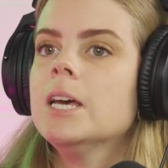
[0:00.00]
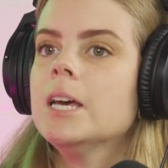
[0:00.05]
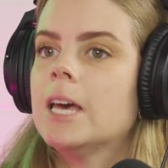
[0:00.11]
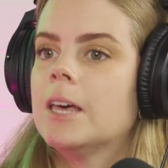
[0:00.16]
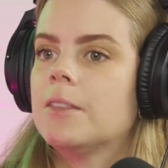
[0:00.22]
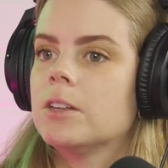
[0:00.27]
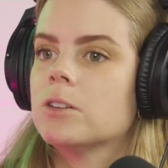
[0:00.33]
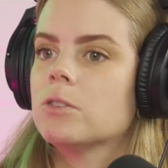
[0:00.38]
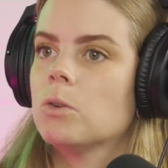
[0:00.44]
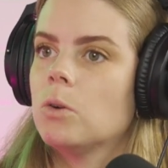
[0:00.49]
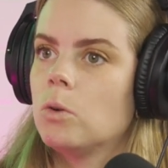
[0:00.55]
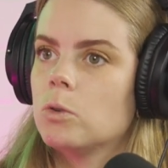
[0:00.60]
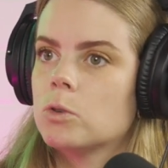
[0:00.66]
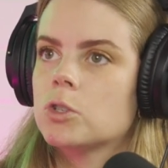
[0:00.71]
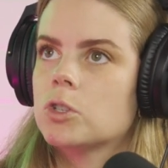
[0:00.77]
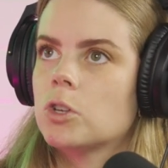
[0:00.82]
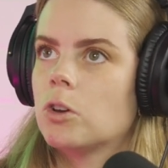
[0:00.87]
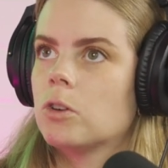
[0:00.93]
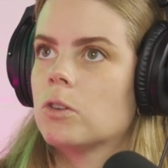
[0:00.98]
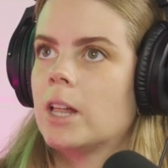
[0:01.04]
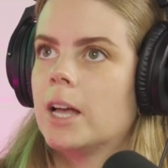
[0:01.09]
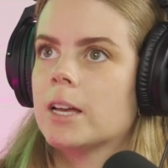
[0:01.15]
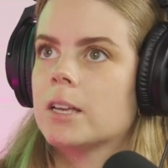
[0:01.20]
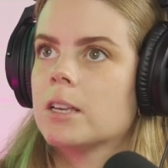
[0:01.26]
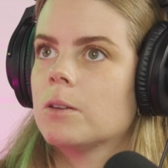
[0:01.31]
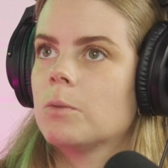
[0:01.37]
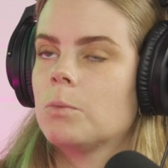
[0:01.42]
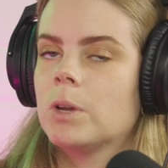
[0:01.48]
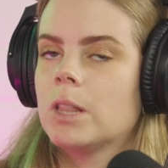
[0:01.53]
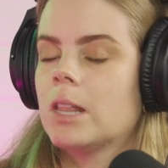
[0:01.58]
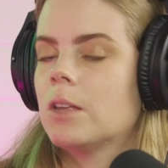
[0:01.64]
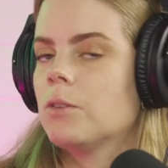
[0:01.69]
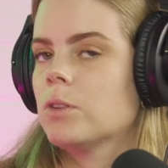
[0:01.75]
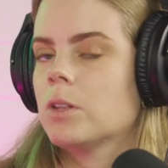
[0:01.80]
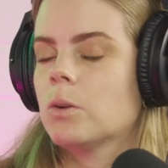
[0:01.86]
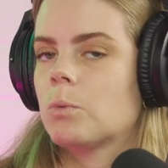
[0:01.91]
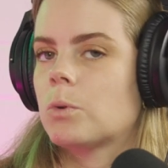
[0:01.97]
And then also, like, we
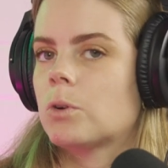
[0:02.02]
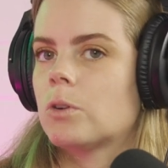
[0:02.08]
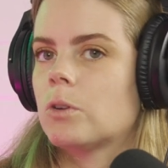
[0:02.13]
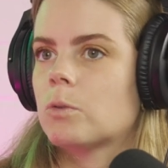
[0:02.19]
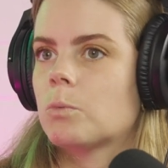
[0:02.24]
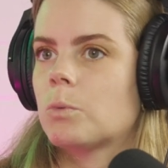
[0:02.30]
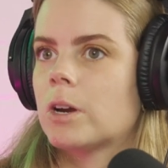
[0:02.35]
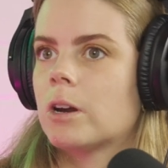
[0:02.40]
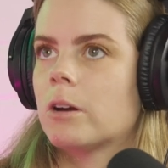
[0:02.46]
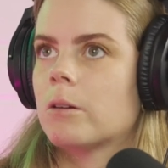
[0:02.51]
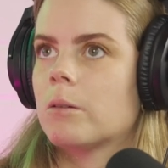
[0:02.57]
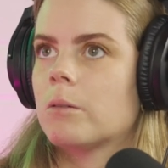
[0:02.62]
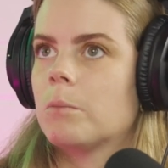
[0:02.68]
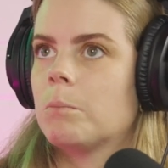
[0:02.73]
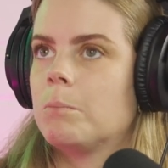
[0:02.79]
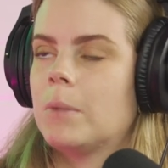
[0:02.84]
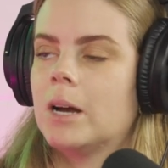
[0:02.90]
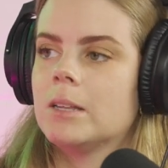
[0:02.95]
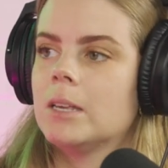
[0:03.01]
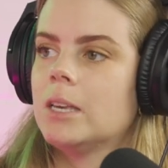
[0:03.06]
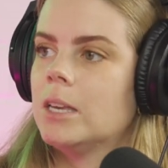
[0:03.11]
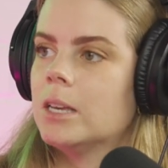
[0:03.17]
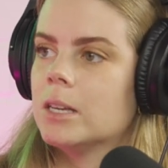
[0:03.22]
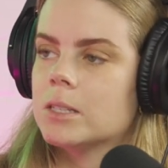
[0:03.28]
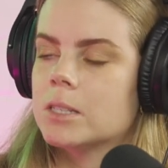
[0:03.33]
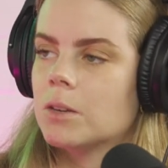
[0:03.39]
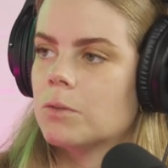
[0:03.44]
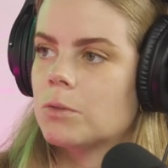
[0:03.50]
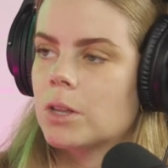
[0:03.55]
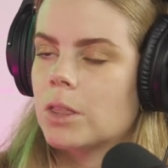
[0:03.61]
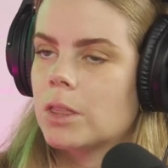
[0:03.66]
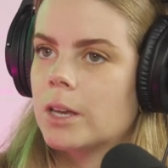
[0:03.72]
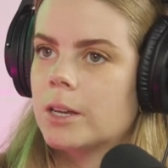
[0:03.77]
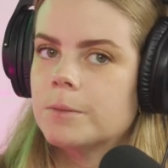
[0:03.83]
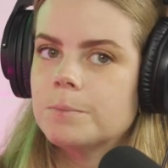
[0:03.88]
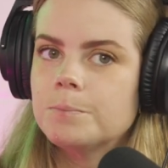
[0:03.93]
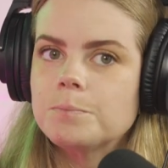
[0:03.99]
live in a world where money is
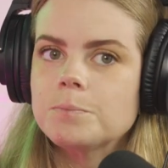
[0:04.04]
everything.